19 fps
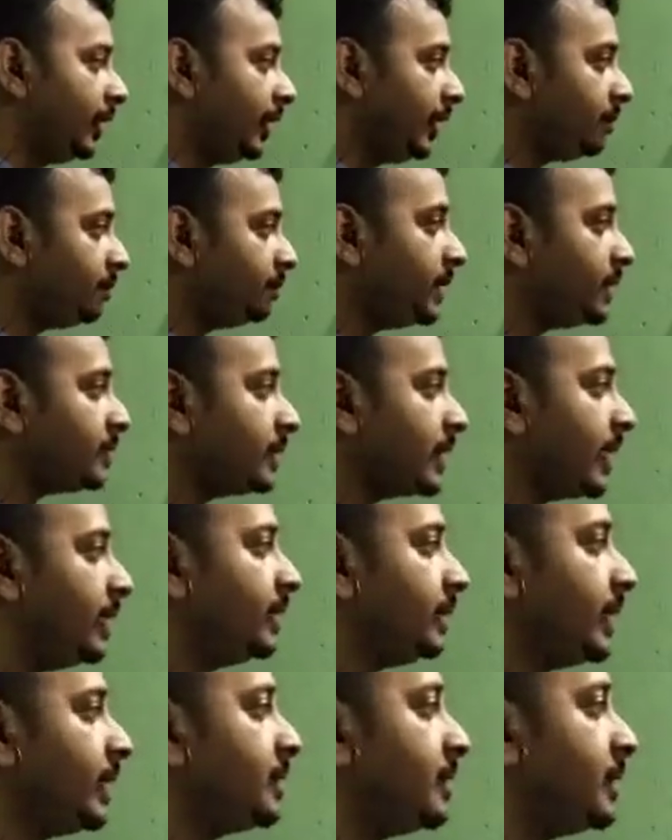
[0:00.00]
If the
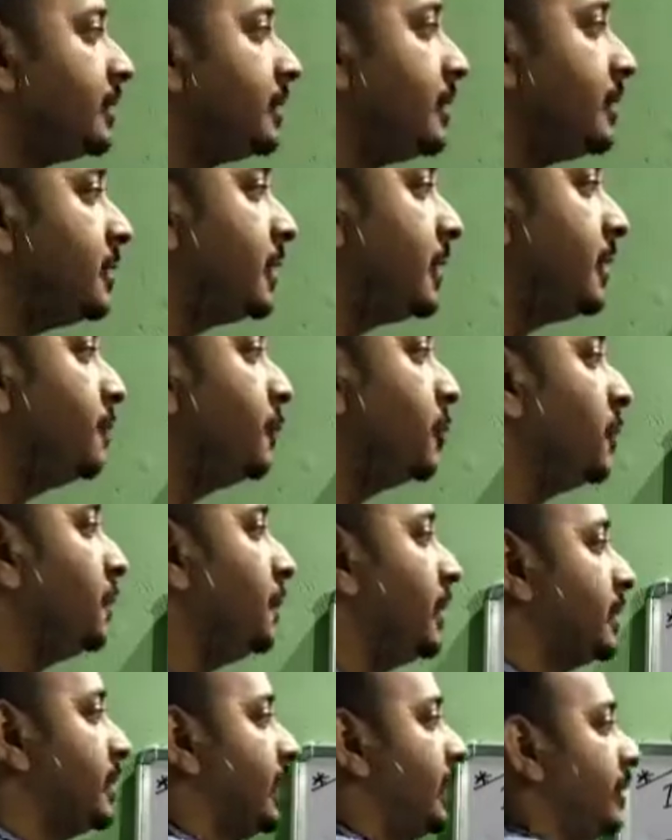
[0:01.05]
sentence is in simple
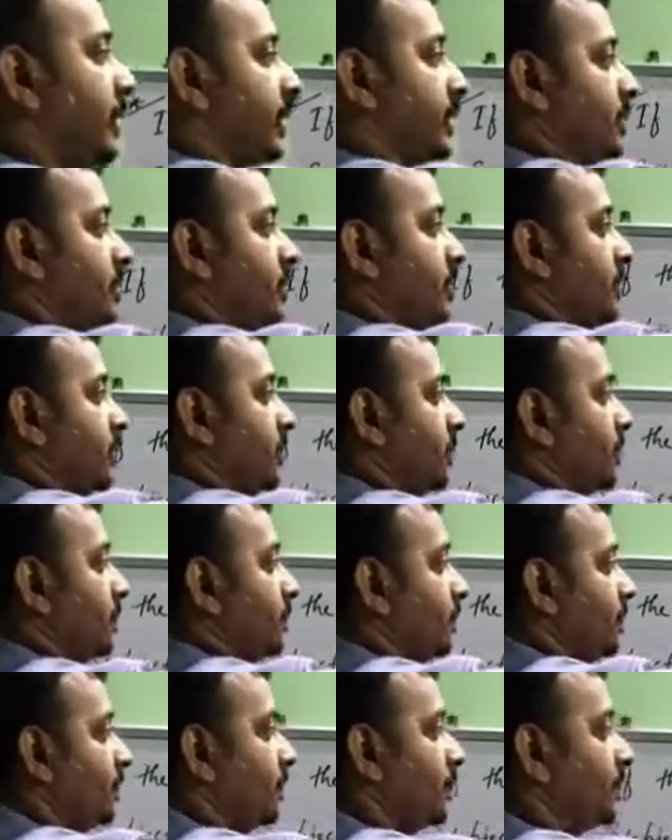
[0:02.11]
present tense,
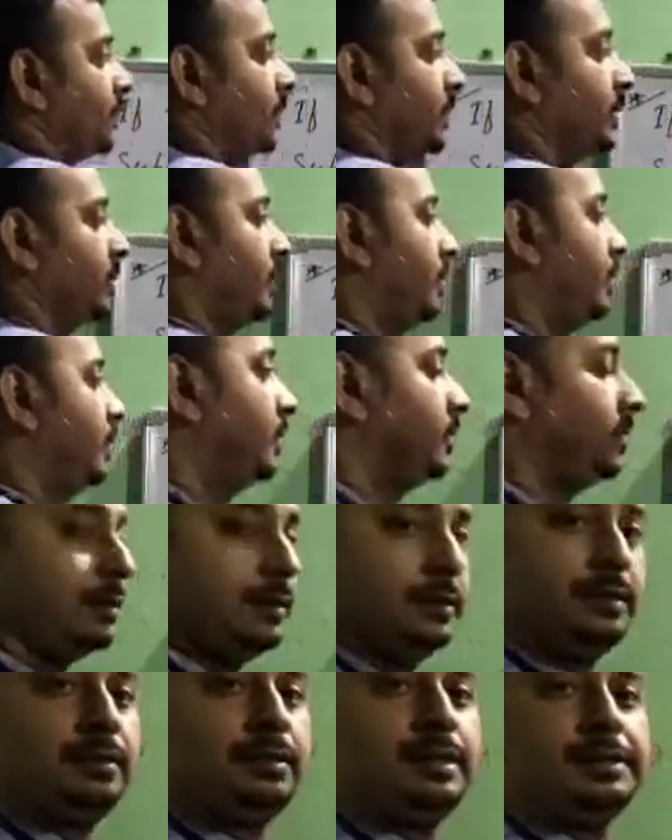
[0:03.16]

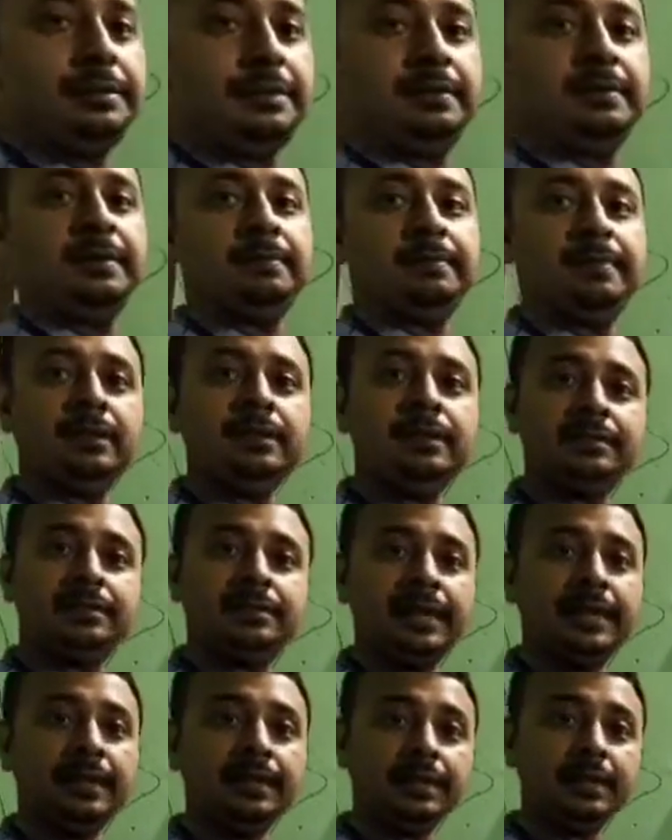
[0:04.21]
always remember the
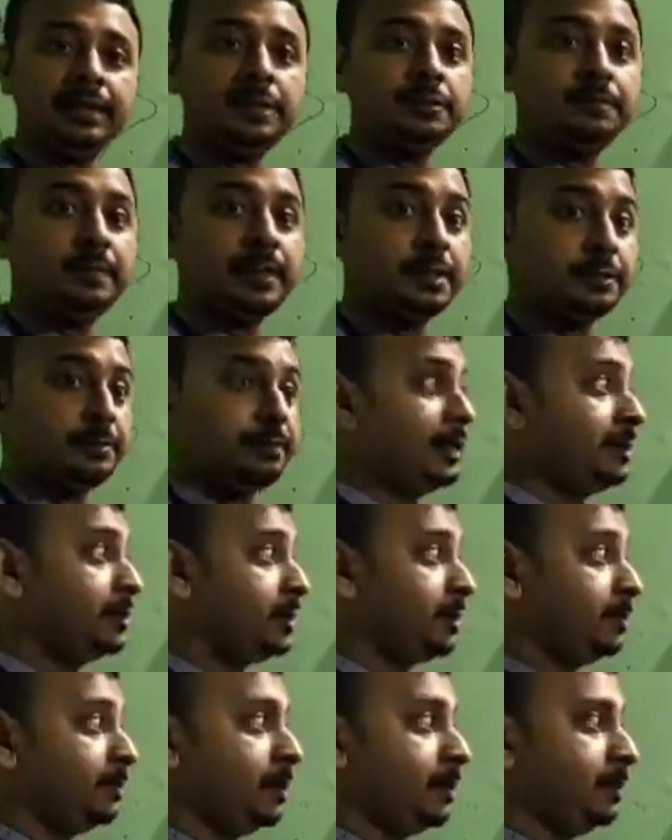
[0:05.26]
sentence must be in
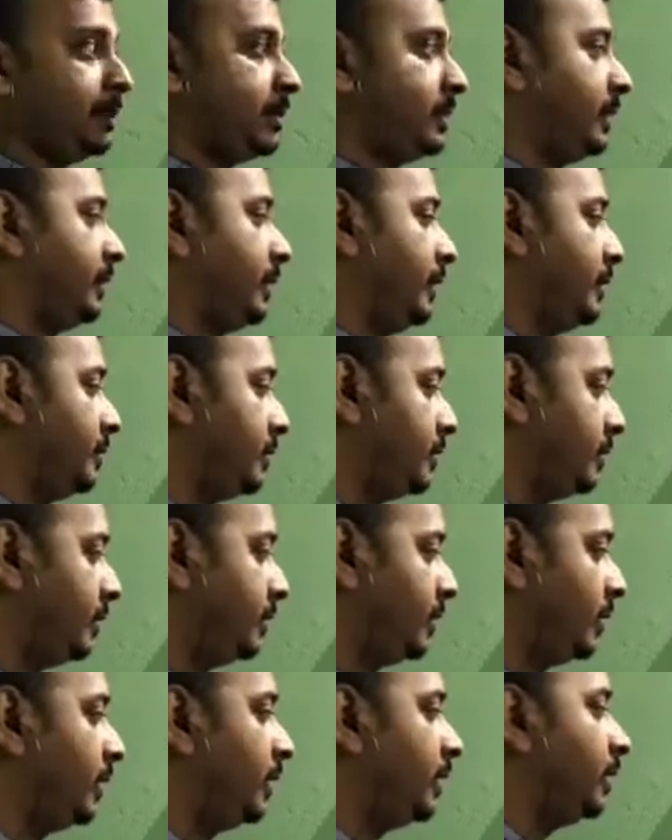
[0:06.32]
simple present tense.
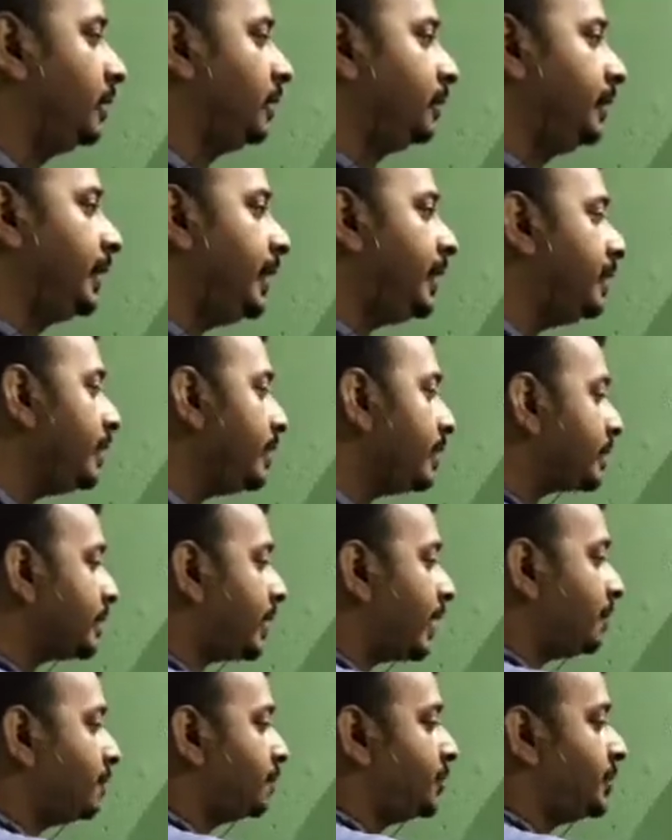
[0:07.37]
Then the
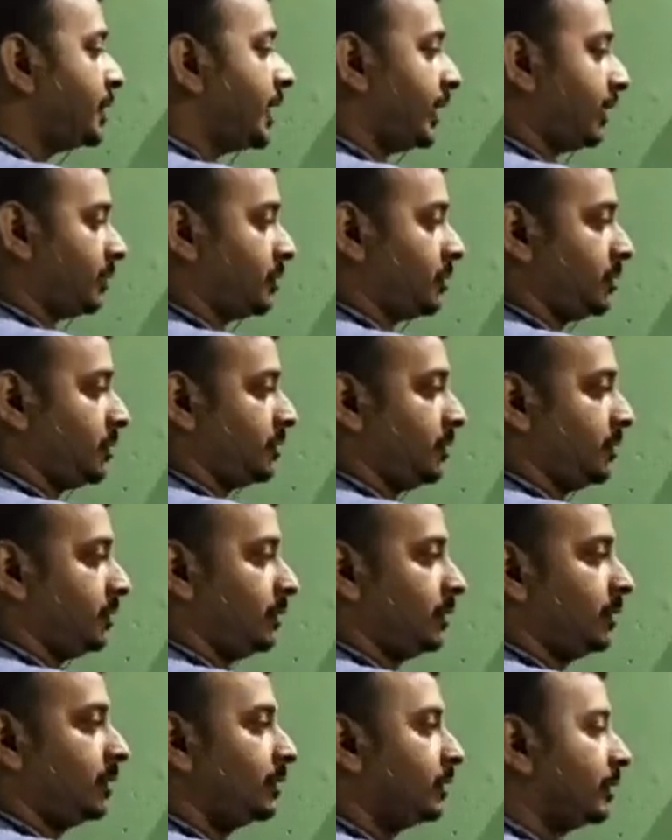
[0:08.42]
subject,
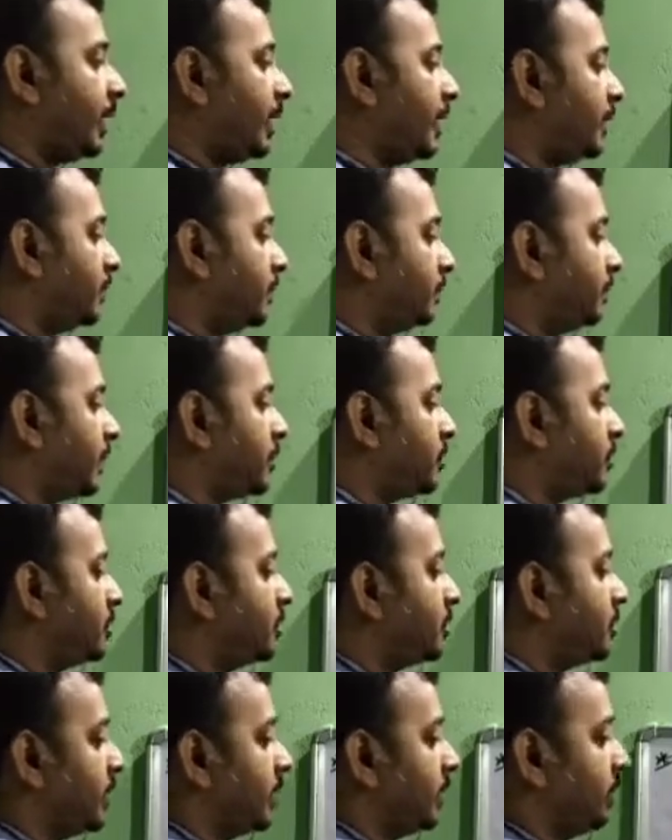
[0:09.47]
third
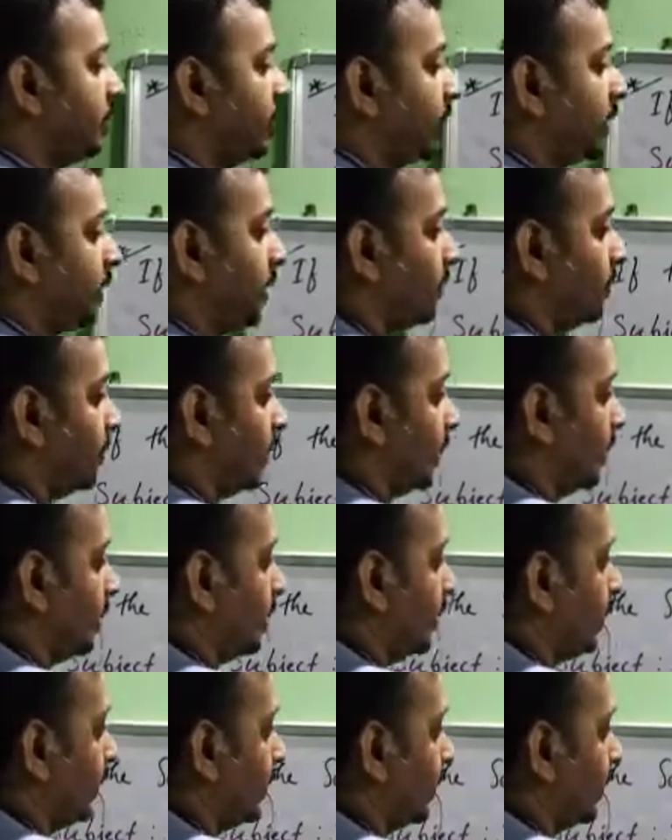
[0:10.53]
person singular number.